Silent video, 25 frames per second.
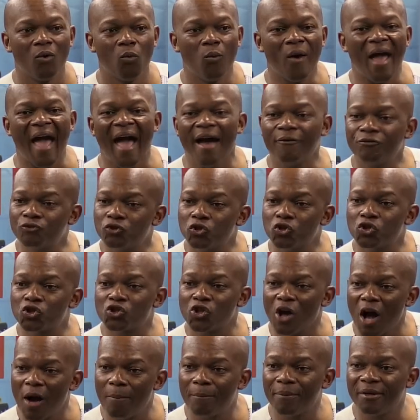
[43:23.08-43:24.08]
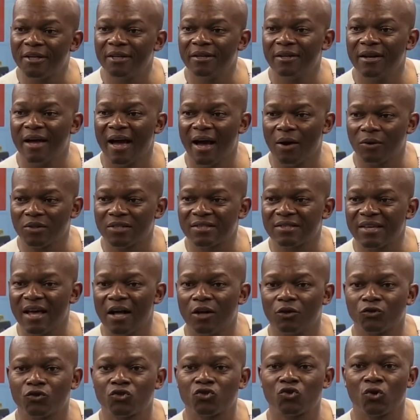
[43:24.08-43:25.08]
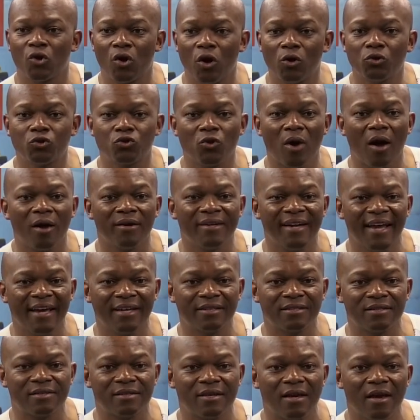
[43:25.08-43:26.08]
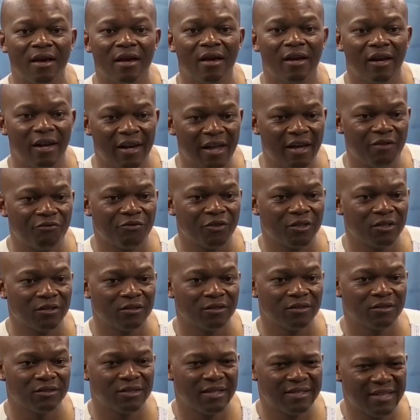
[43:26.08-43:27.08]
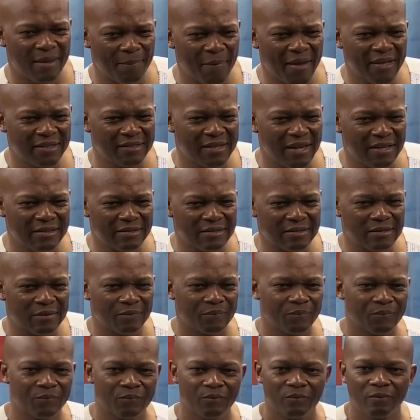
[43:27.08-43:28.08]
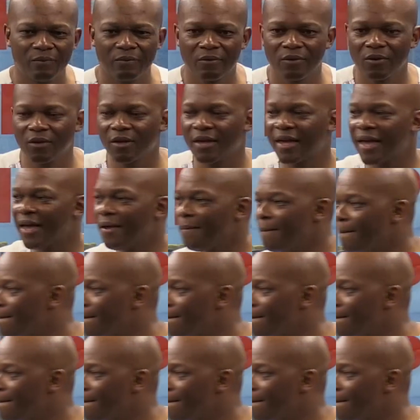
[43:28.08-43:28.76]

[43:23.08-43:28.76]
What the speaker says: We have to sharpen ourselves to go to our next level. Does that make sense? Okay?